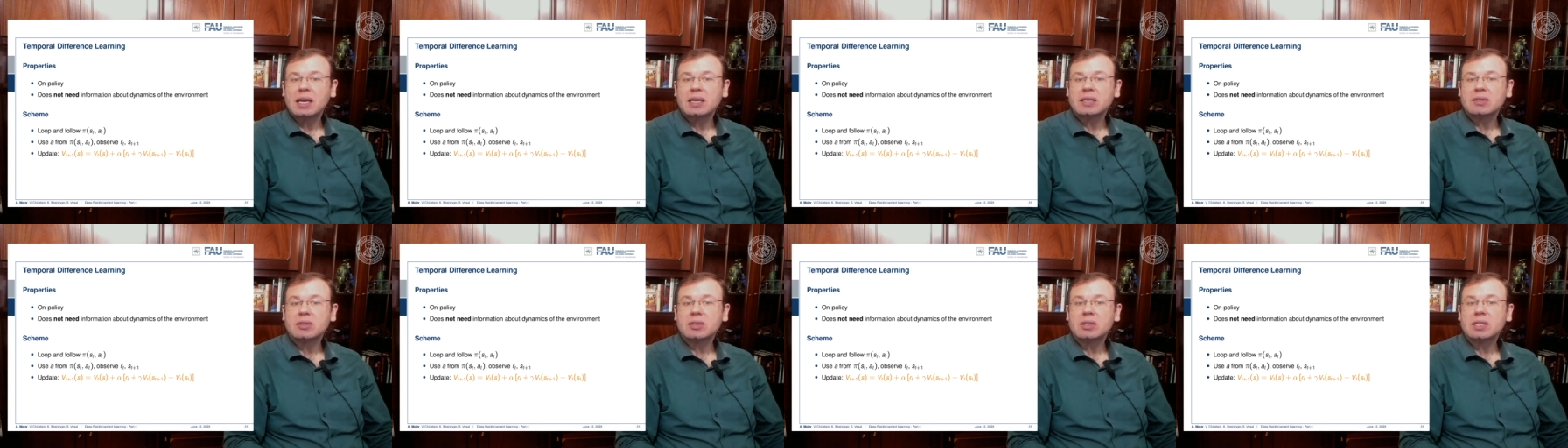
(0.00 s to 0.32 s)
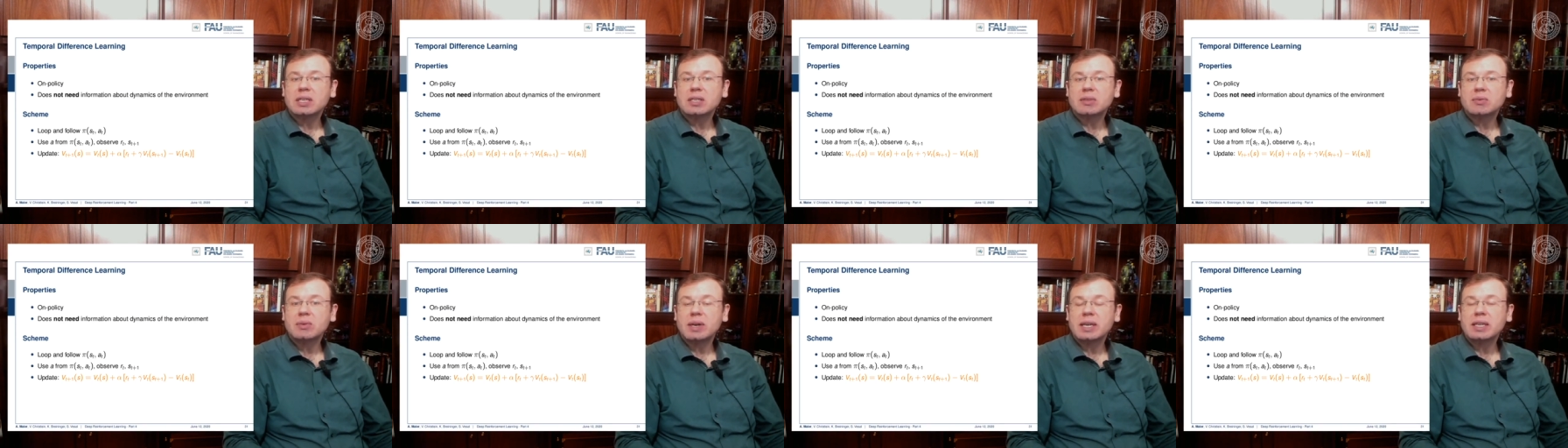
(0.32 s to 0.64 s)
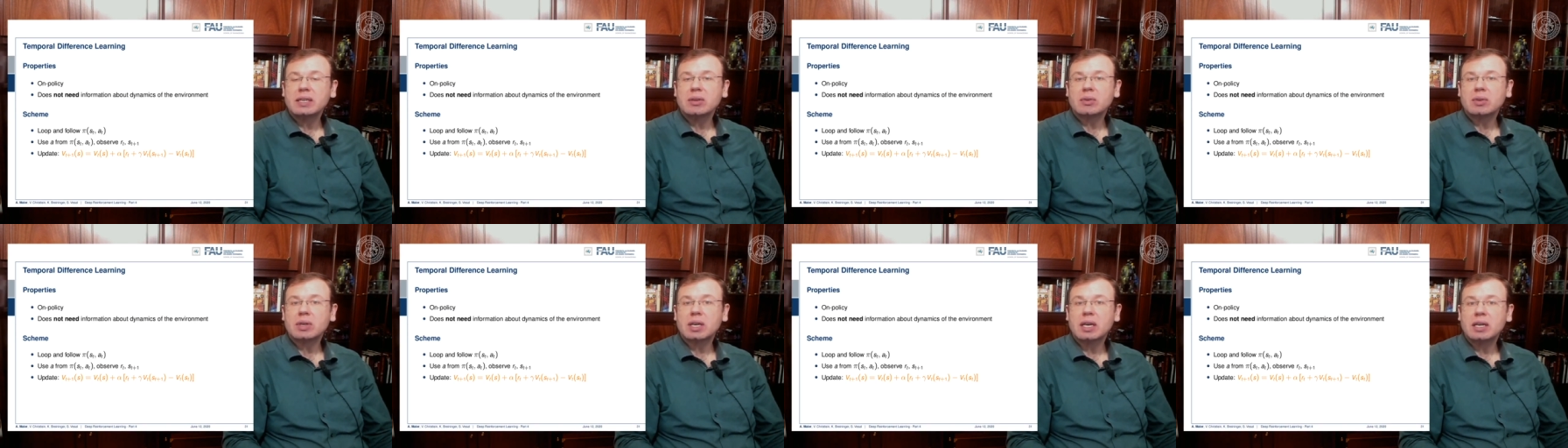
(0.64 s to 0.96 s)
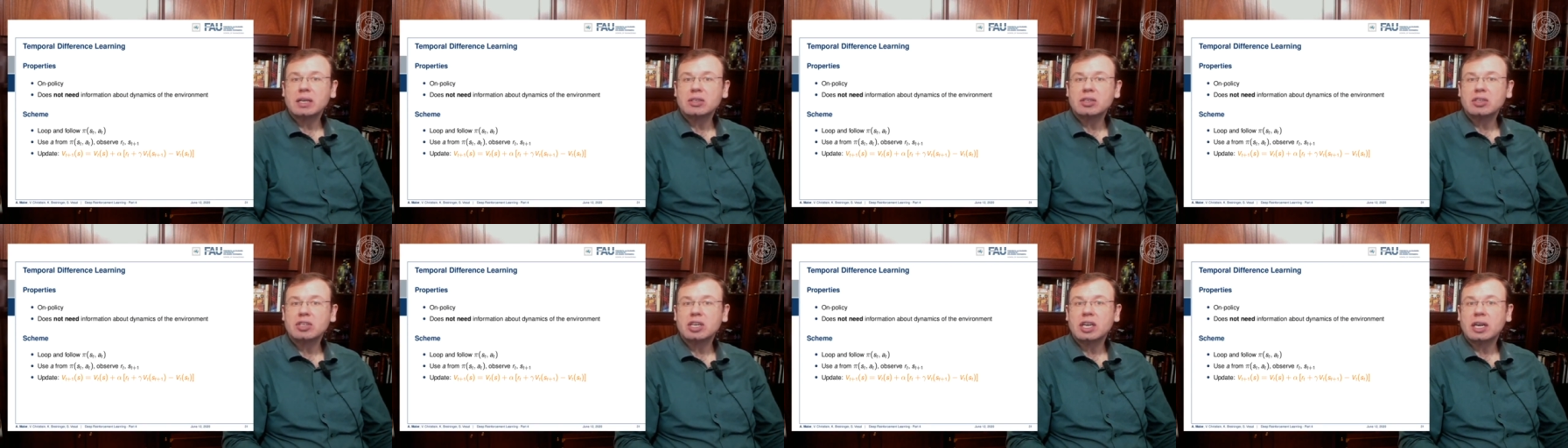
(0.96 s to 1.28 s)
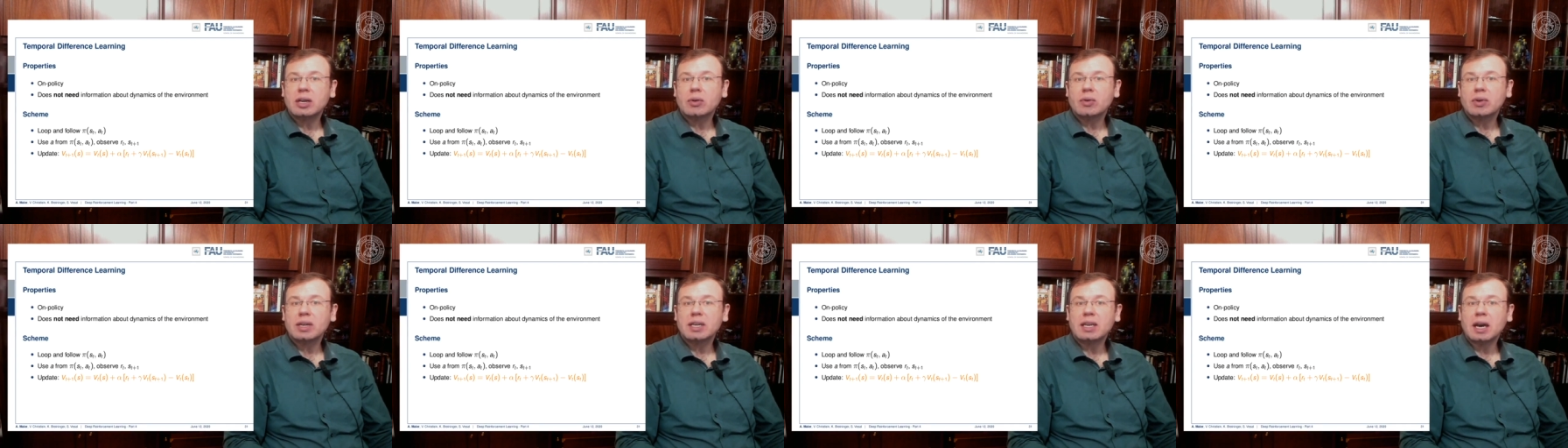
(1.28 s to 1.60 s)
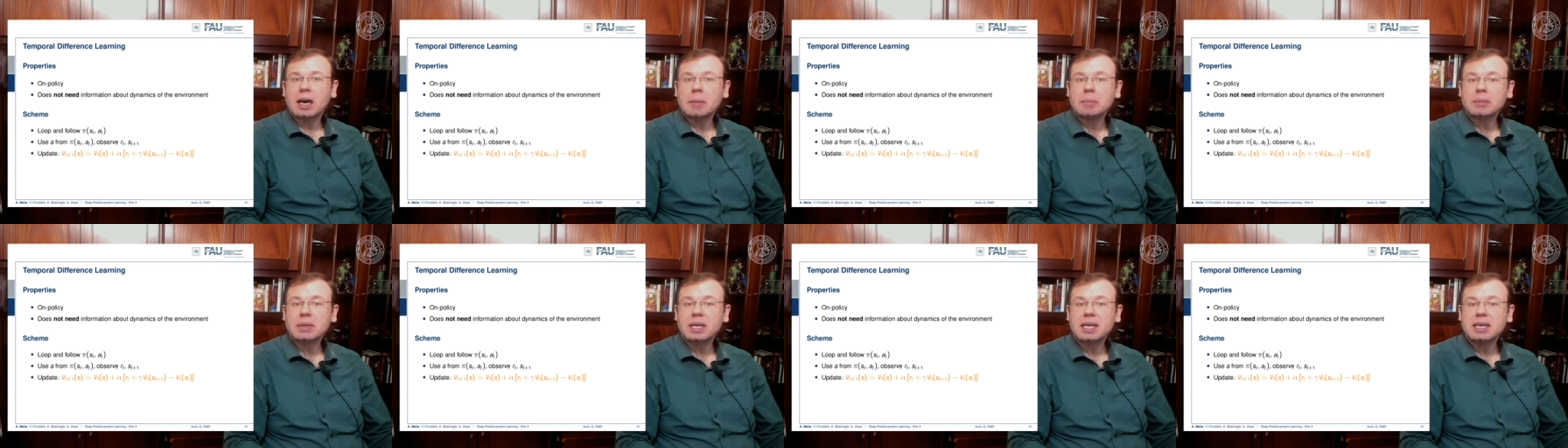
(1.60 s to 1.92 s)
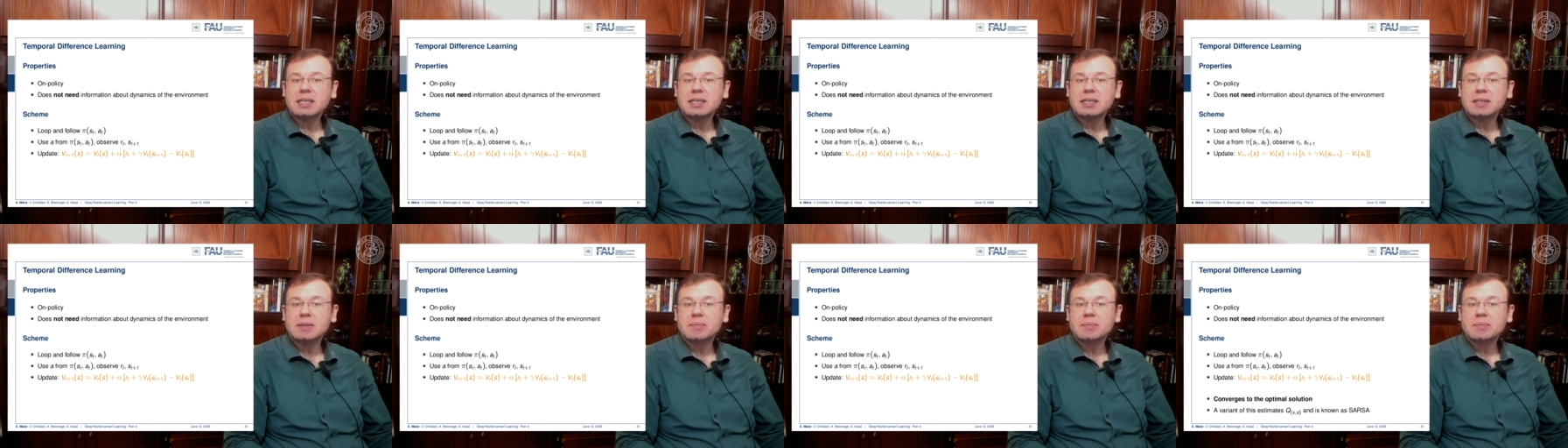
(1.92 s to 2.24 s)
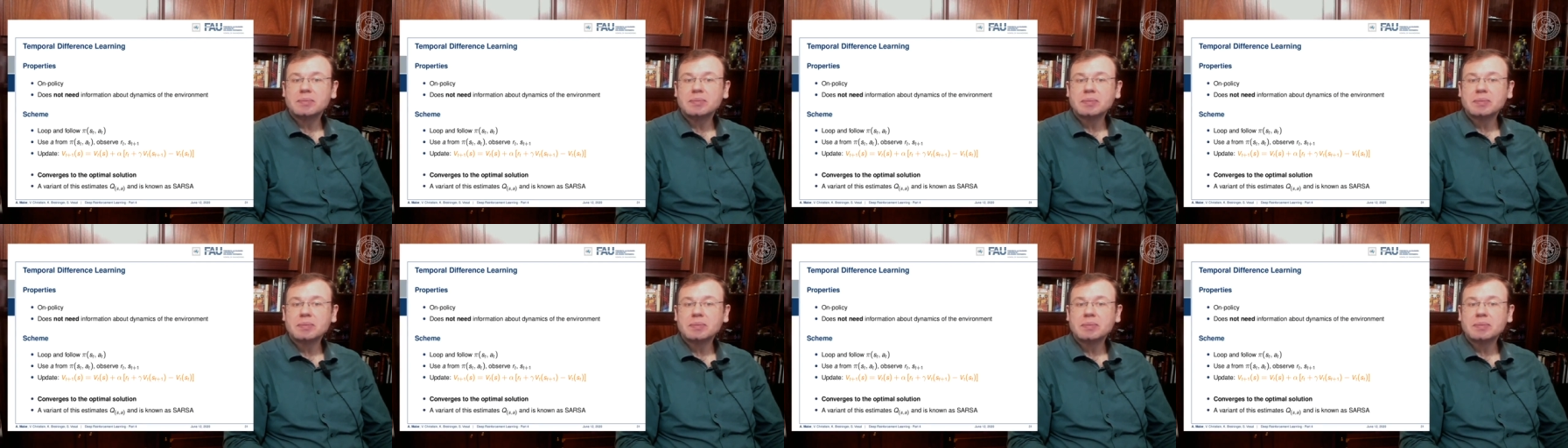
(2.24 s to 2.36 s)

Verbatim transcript: So this way you can generate updates,